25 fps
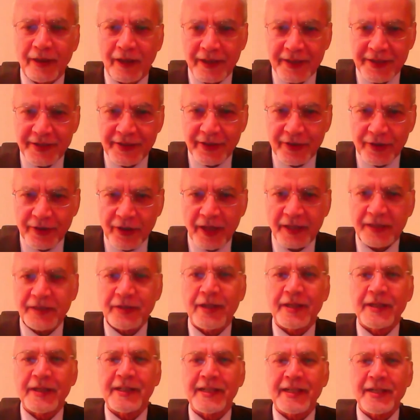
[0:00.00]
us the
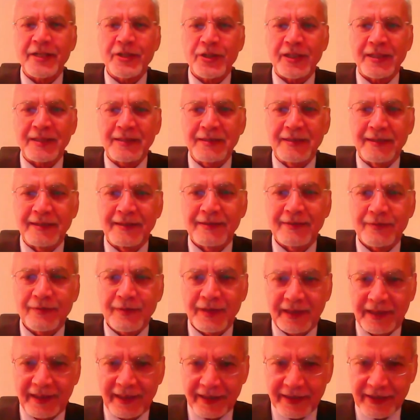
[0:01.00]
right direction
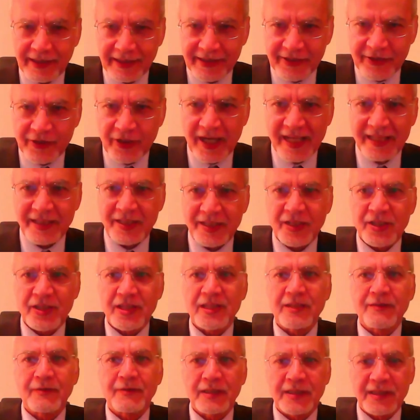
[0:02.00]
with its
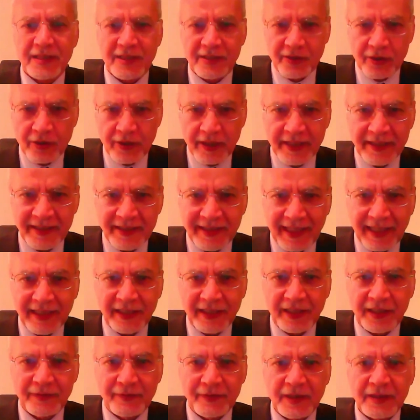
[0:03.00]
strategy, with its current
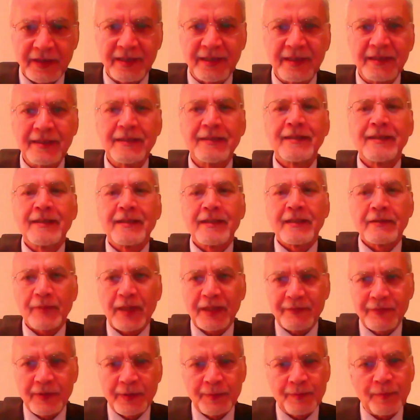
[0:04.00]
activity,
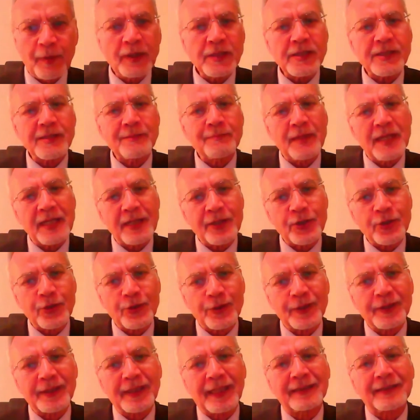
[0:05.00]
but we must make
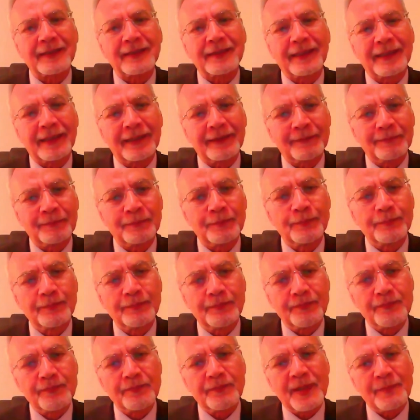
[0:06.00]
sure that
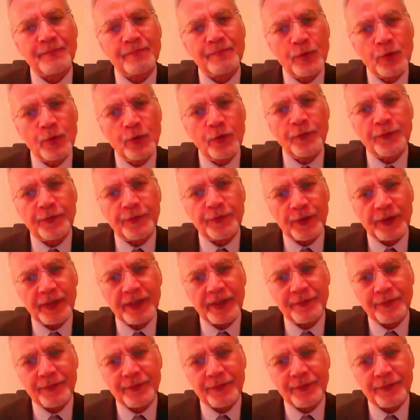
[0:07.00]
the move for